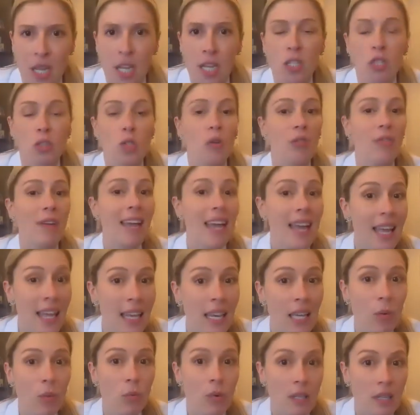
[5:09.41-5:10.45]
So if
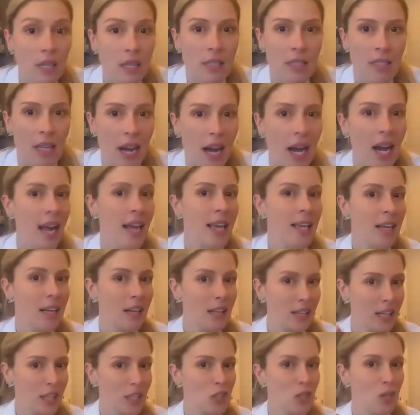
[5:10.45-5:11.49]
anyone needs a high
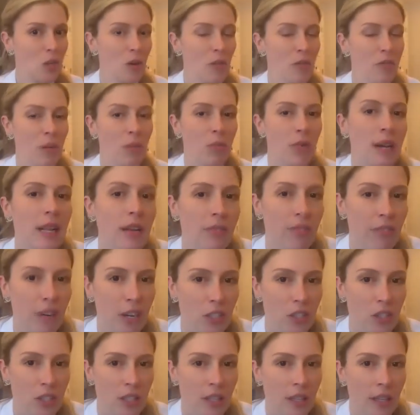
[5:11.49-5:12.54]
cholesterol for brain
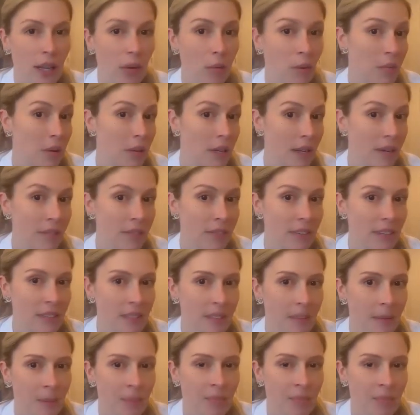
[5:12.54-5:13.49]
function, it would be an infant.